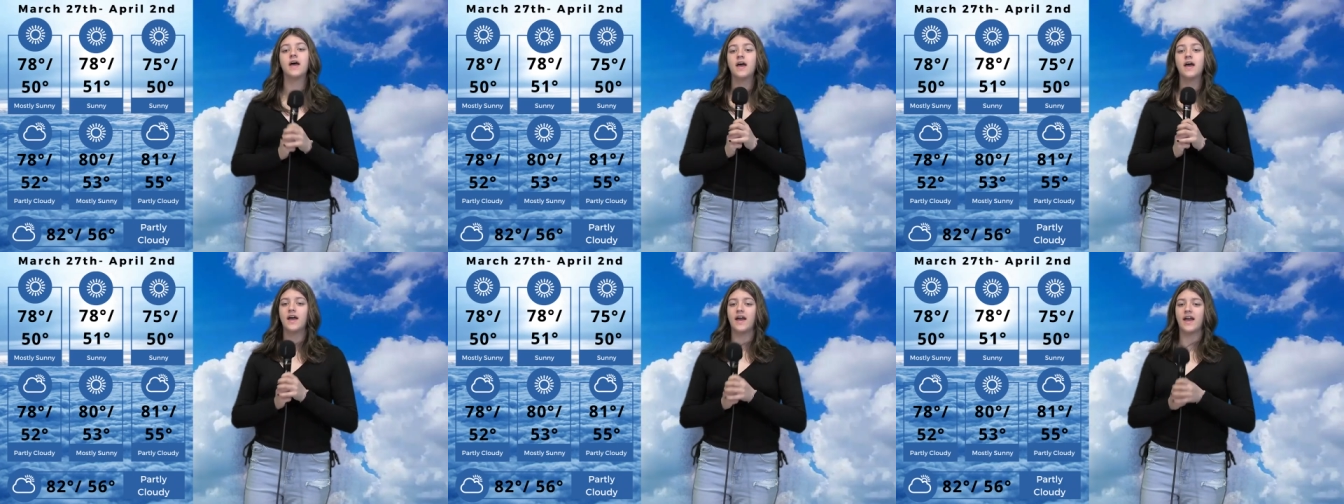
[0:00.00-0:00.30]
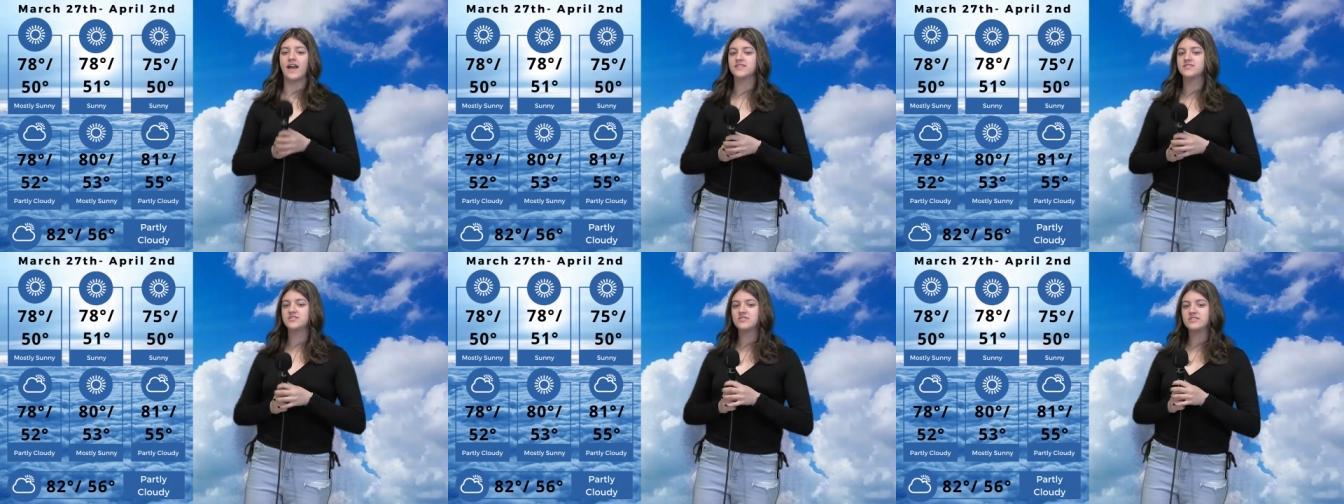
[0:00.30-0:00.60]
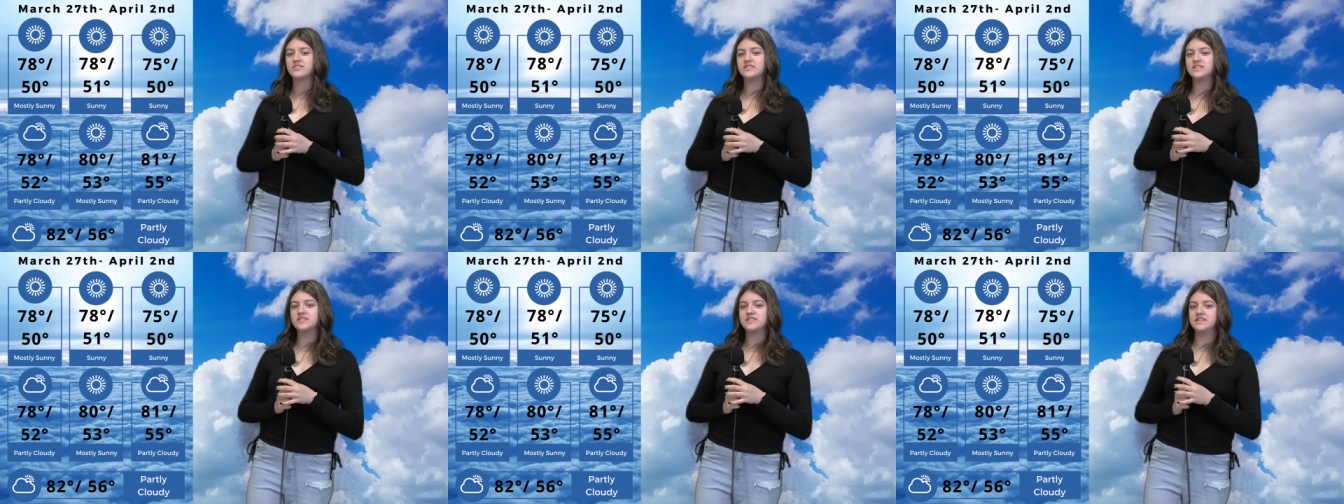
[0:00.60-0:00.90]
As you
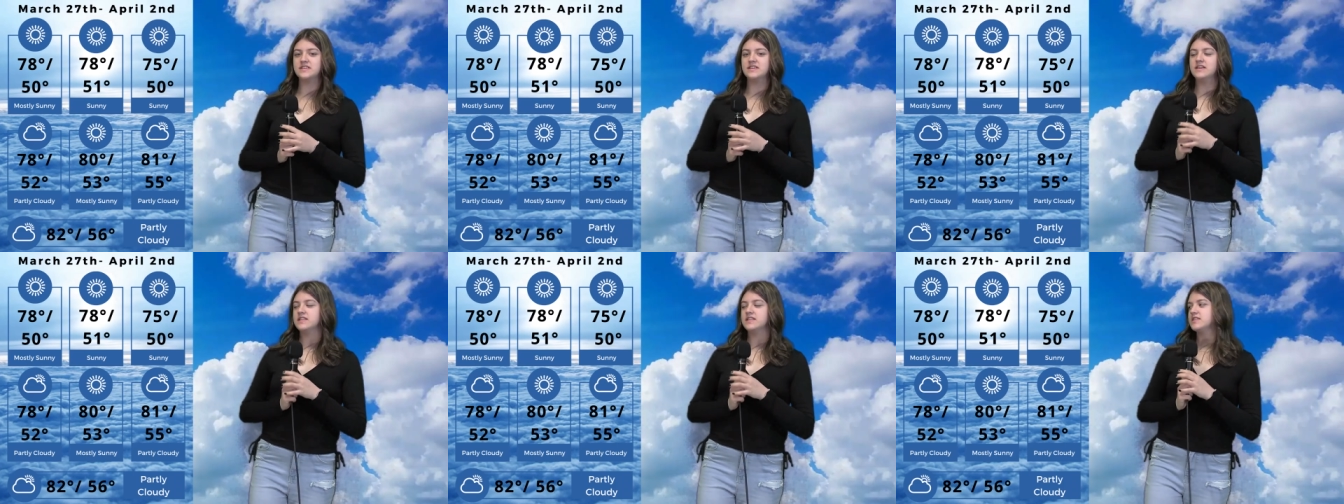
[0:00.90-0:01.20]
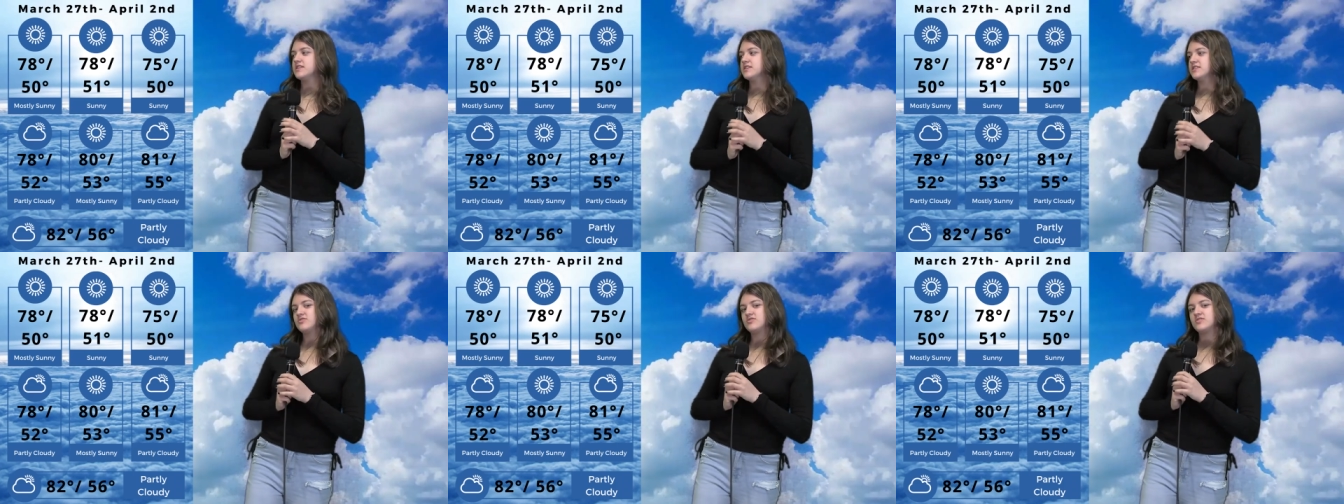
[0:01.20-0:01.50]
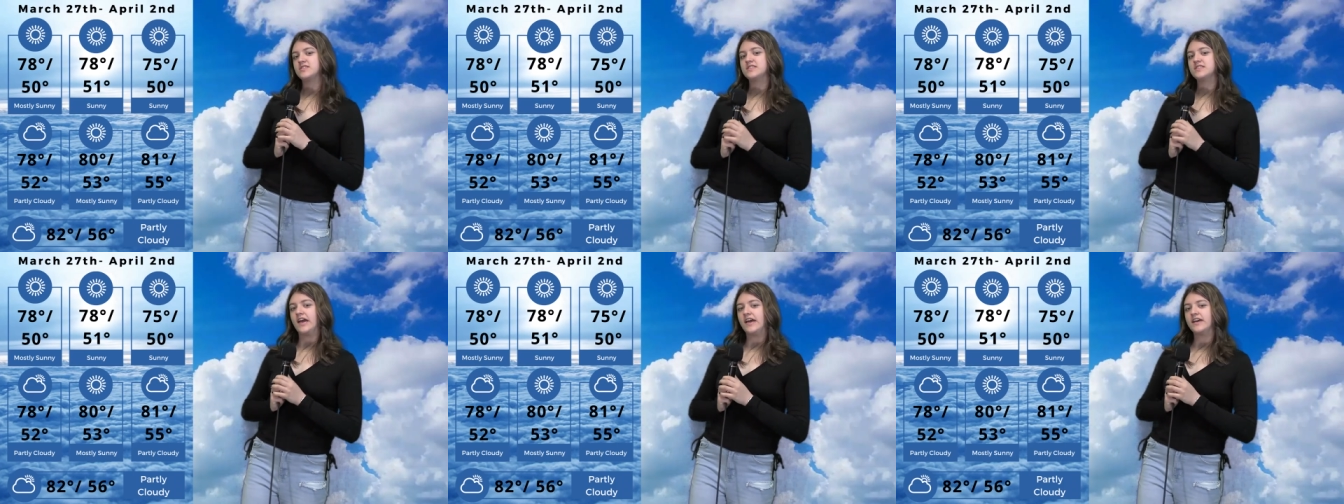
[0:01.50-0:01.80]
can see, this week's
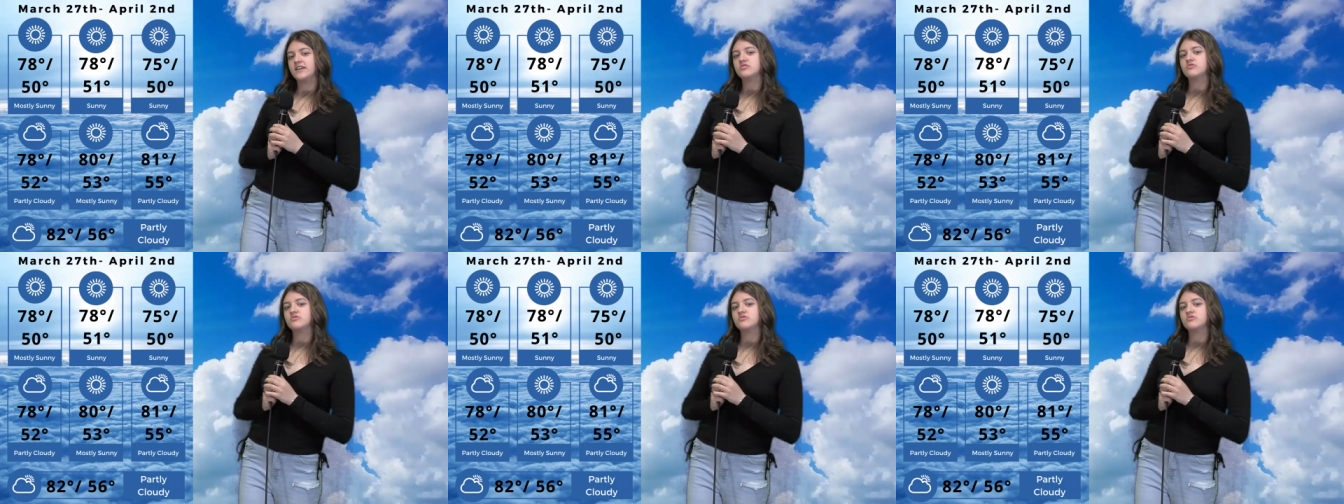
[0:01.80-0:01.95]
highs